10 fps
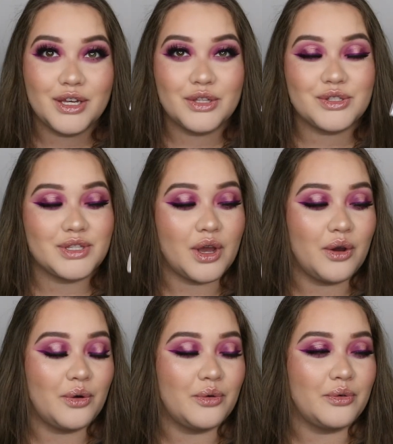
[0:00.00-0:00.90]

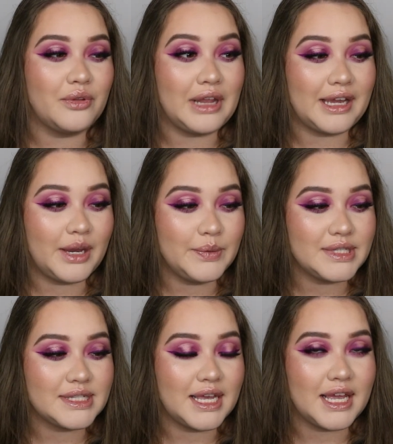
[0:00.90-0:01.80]
So, like I was
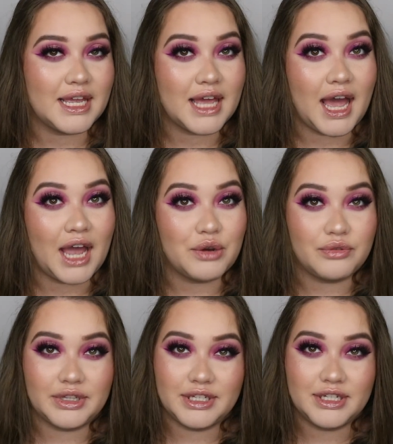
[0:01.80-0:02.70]
saying, I
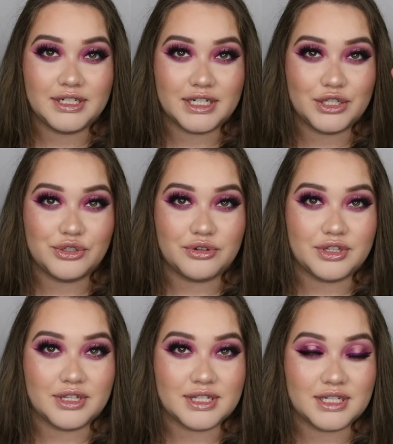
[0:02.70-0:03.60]
really did enjoy
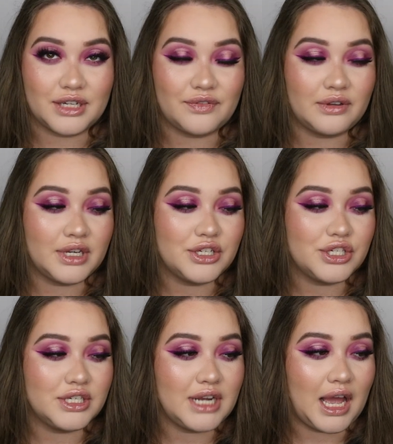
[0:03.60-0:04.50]
this stick
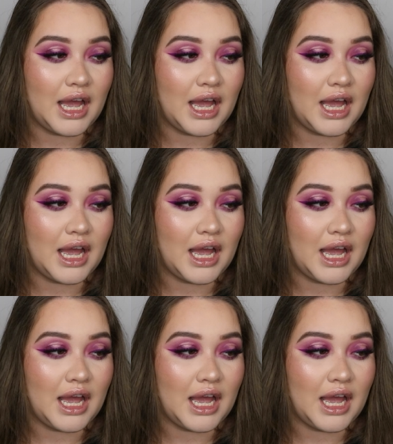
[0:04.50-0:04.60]
foundation.